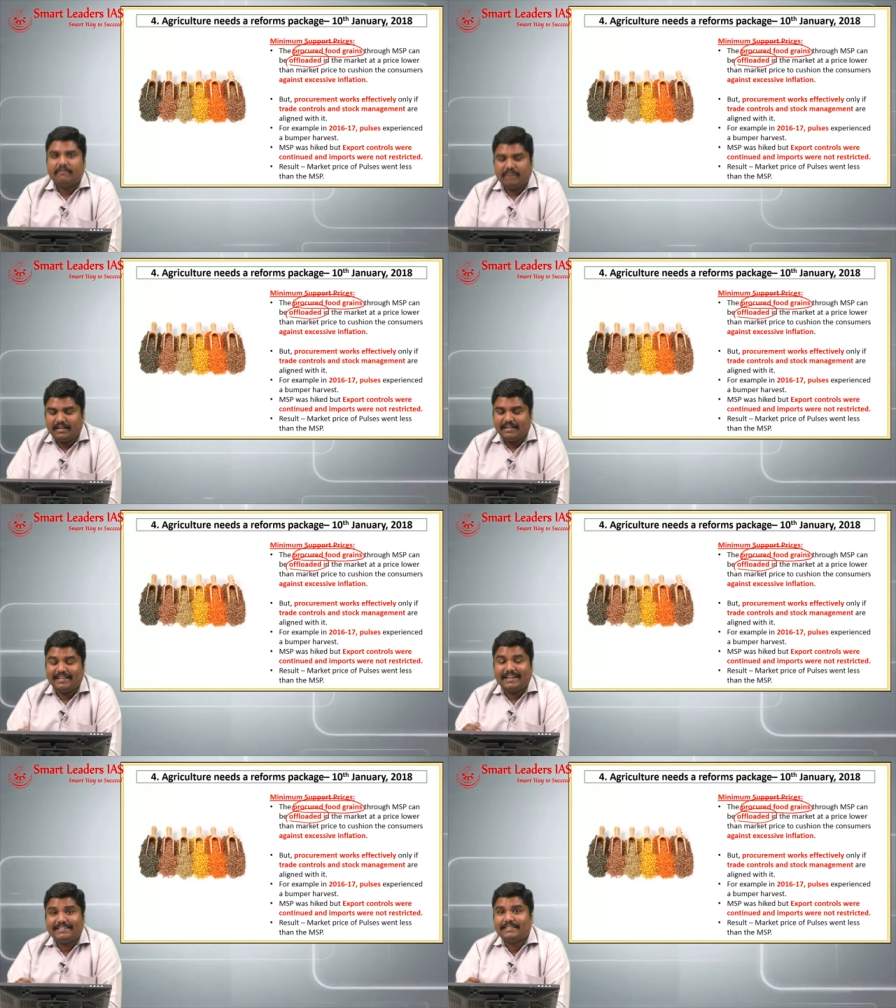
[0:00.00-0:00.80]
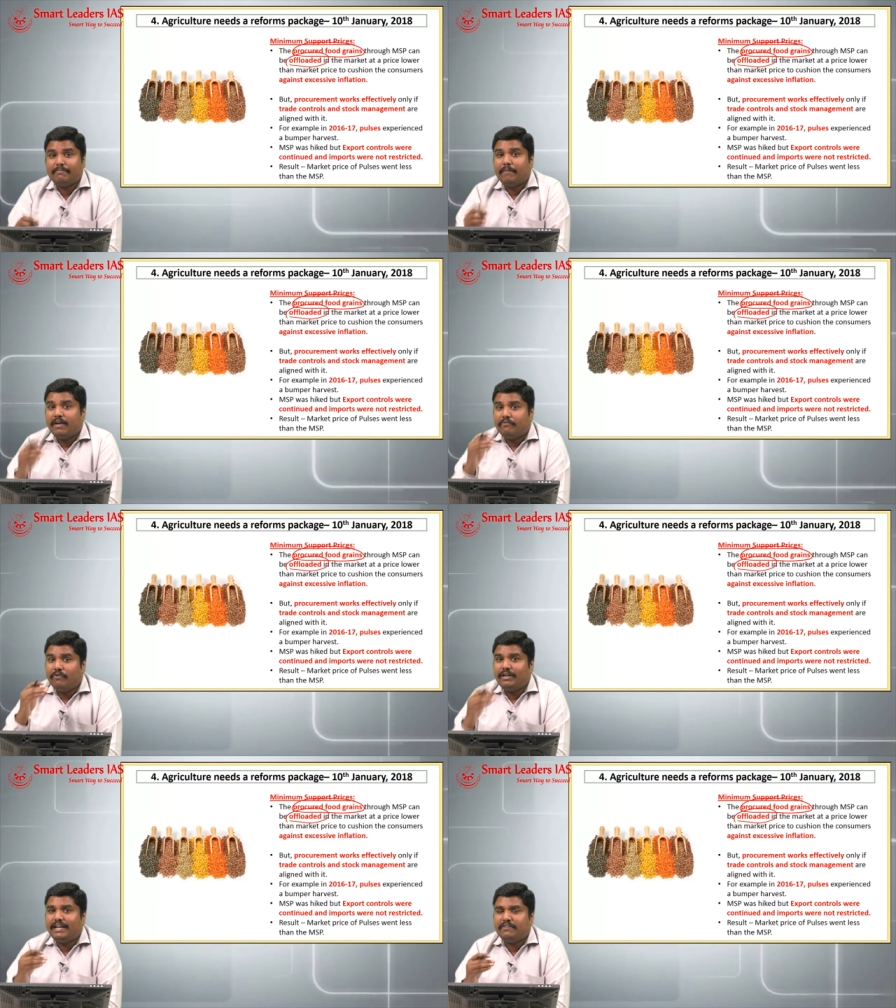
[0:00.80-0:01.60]
When there is a
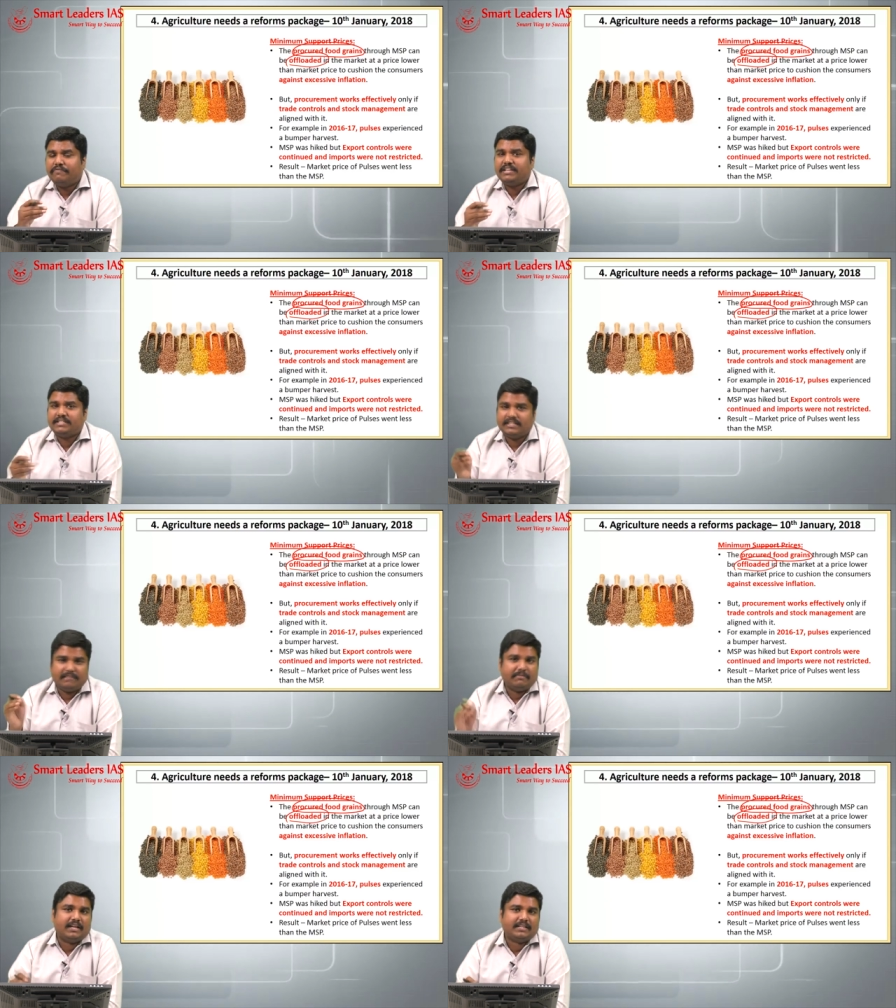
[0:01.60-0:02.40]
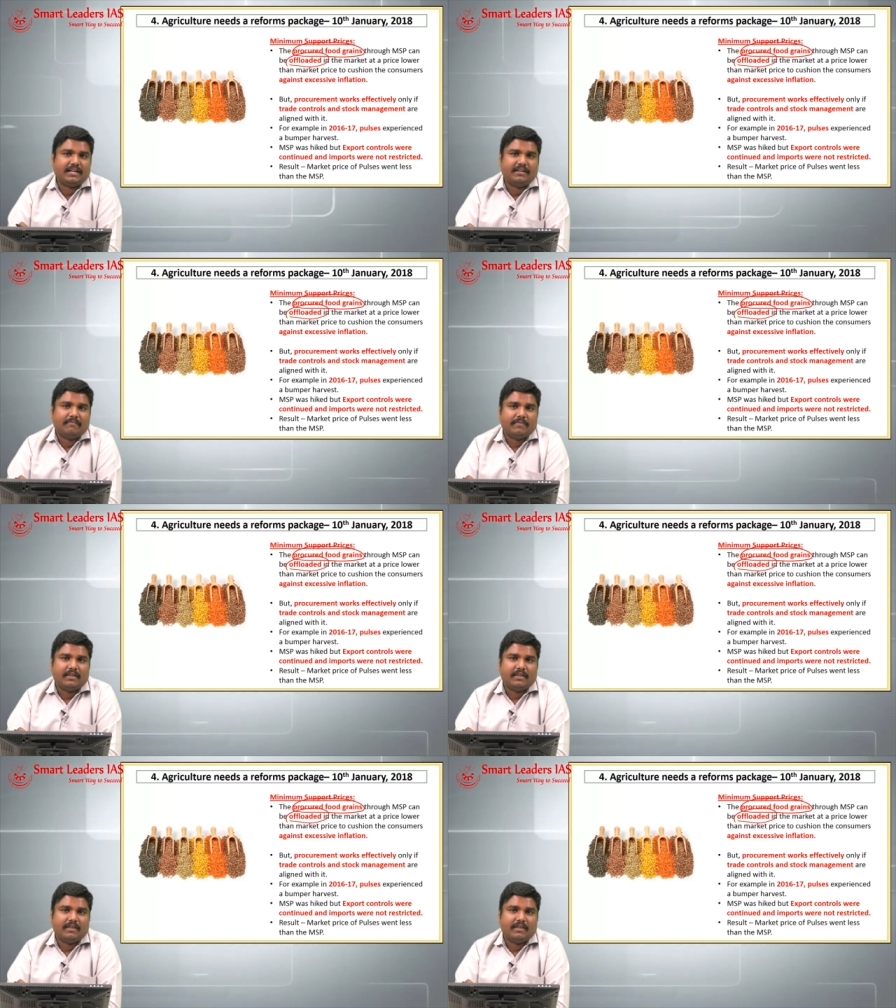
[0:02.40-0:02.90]
food inflation in the market,